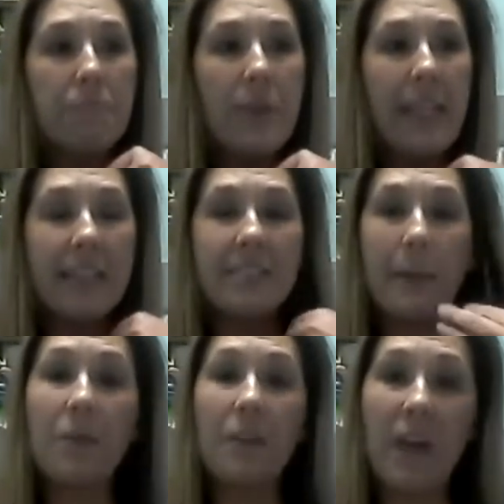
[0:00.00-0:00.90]

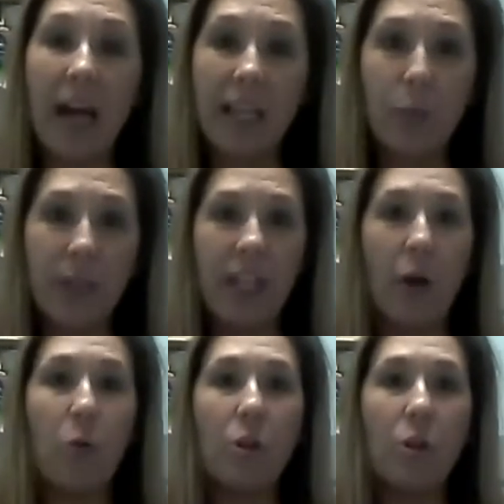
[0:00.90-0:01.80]
exemplifies. When you
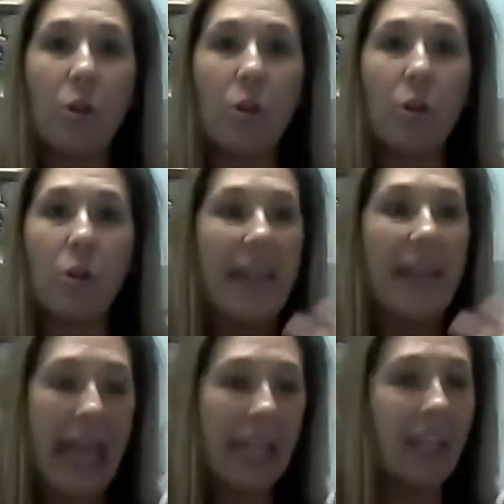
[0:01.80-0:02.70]
don't close the sale, that
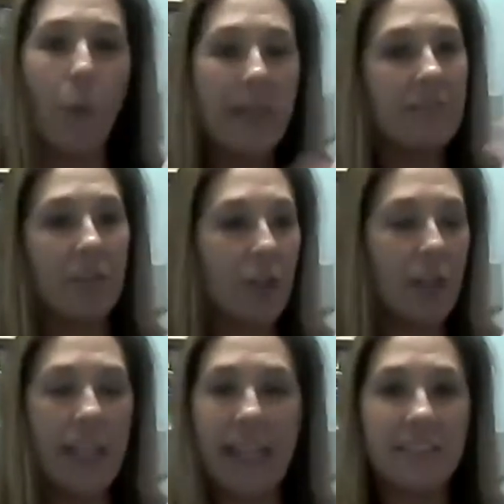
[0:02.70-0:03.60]
negative voice
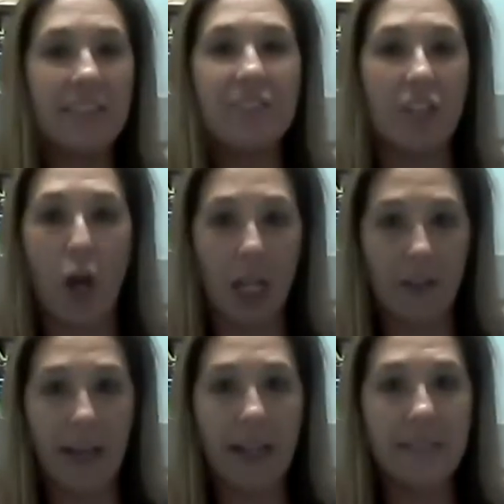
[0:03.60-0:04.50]
exists in all
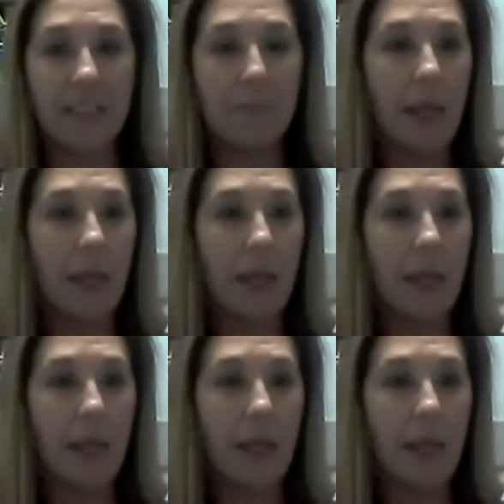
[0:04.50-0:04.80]
of us.